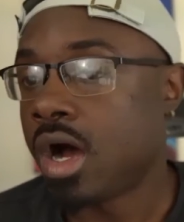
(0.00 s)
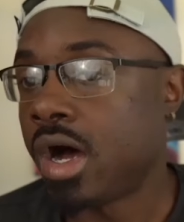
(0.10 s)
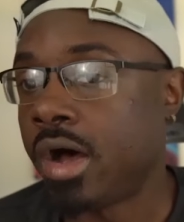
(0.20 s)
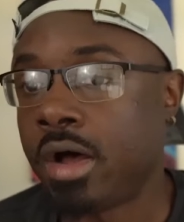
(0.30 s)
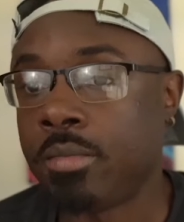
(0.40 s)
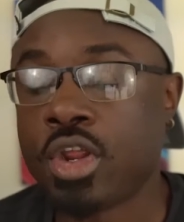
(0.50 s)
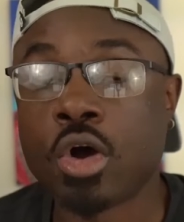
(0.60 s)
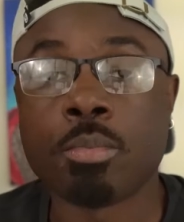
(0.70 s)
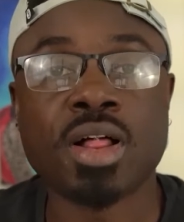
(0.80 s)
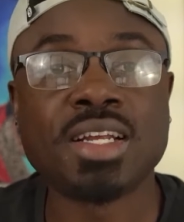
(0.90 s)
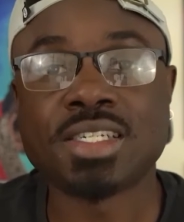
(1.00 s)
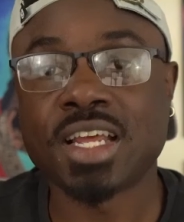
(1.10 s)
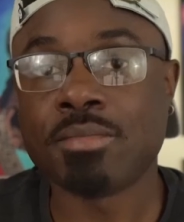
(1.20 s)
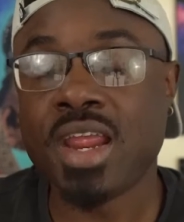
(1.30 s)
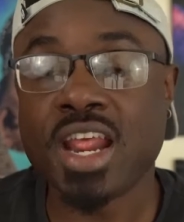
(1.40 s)
Places
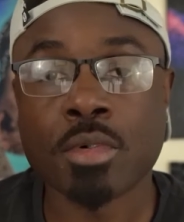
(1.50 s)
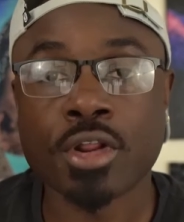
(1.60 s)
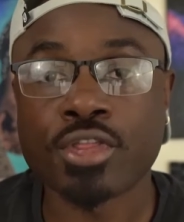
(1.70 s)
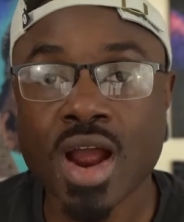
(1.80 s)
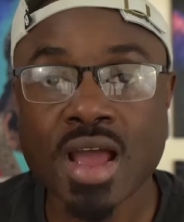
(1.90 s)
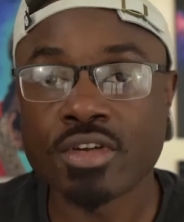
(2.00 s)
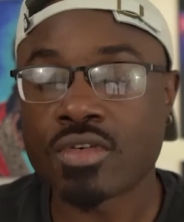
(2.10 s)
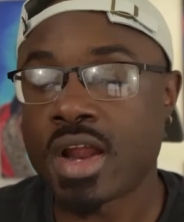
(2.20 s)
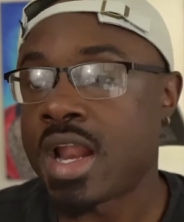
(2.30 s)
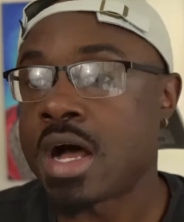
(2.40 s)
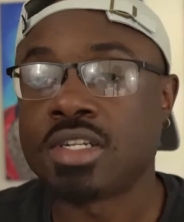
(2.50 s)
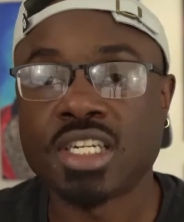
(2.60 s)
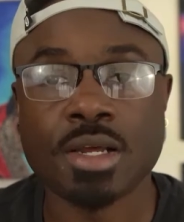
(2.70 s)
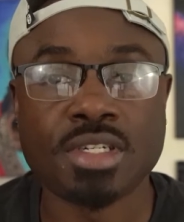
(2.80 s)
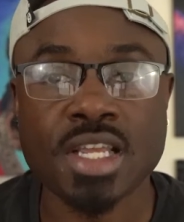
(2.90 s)
like Medium are thriving right now,
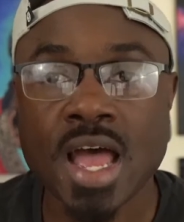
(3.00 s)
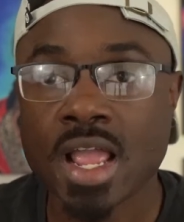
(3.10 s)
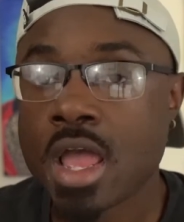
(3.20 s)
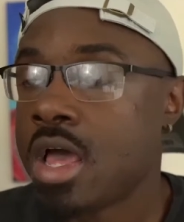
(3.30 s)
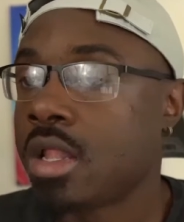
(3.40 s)
Substack,